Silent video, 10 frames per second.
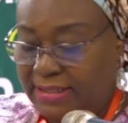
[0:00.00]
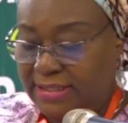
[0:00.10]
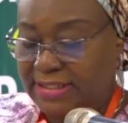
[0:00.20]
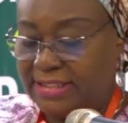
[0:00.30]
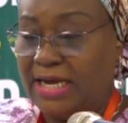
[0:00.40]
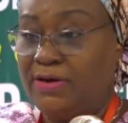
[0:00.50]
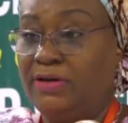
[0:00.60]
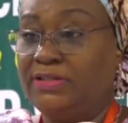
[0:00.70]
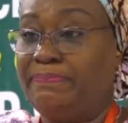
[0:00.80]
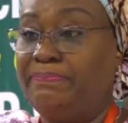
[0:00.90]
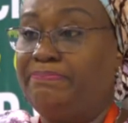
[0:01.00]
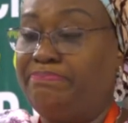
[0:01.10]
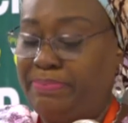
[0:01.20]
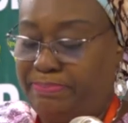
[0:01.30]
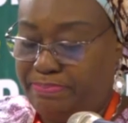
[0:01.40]
the second
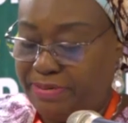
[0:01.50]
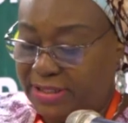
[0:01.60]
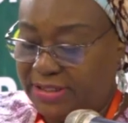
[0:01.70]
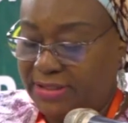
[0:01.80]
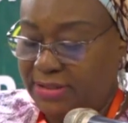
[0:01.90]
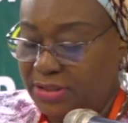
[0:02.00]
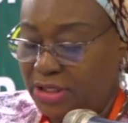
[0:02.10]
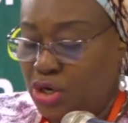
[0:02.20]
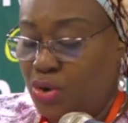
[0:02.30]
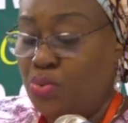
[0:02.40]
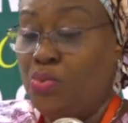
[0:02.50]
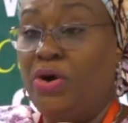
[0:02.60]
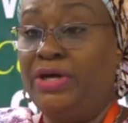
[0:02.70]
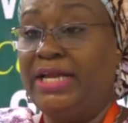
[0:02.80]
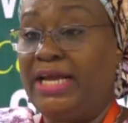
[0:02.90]
person
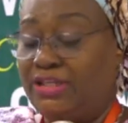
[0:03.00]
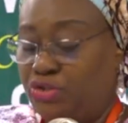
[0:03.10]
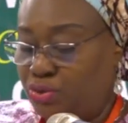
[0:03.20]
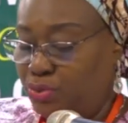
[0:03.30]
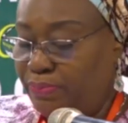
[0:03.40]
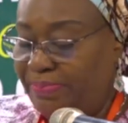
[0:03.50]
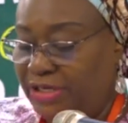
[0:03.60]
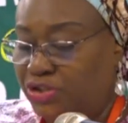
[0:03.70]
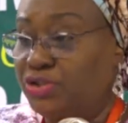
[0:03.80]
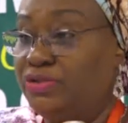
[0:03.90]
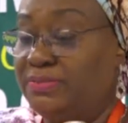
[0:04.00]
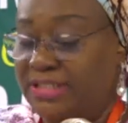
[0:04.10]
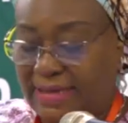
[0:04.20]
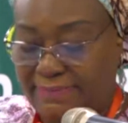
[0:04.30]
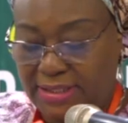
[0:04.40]
won a 2-bedroom
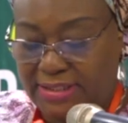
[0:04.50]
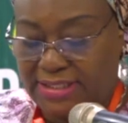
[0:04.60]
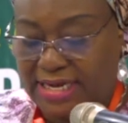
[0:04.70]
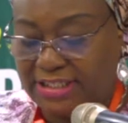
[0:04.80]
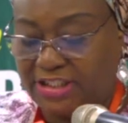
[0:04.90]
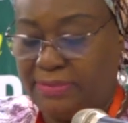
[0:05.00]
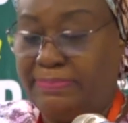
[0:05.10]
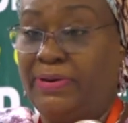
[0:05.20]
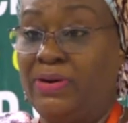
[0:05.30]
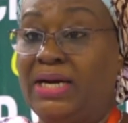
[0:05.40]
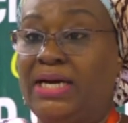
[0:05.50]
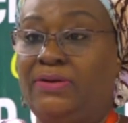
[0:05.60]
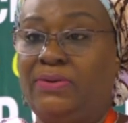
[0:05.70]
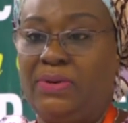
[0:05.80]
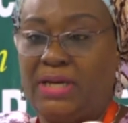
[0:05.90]
semi-detached
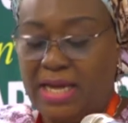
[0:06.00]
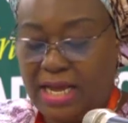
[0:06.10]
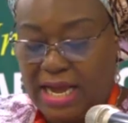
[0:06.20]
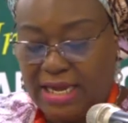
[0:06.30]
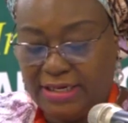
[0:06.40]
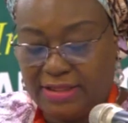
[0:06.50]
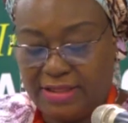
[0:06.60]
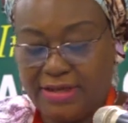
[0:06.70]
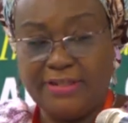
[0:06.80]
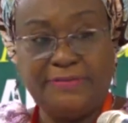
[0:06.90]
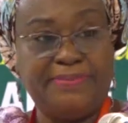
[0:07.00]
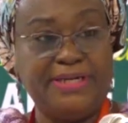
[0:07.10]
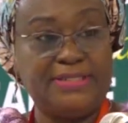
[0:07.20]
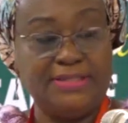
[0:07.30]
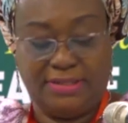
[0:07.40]
bungalow, and the third
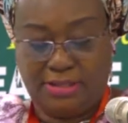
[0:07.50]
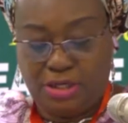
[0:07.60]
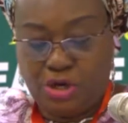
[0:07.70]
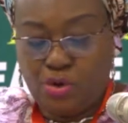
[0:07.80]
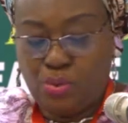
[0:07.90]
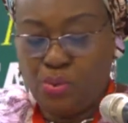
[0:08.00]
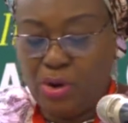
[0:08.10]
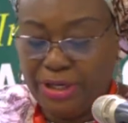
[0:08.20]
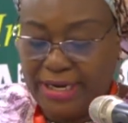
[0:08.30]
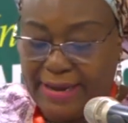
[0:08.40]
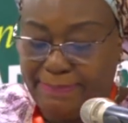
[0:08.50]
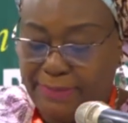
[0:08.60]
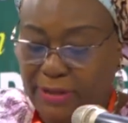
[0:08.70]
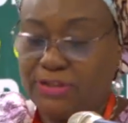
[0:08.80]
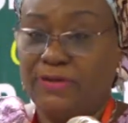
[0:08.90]
person won
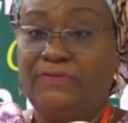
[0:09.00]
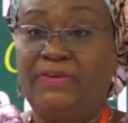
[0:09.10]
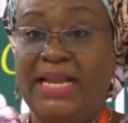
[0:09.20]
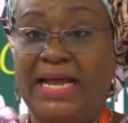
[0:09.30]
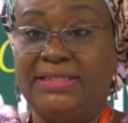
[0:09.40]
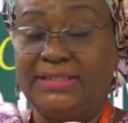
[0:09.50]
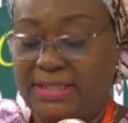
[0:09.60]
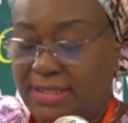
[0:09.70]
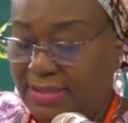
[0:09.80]
a plot of land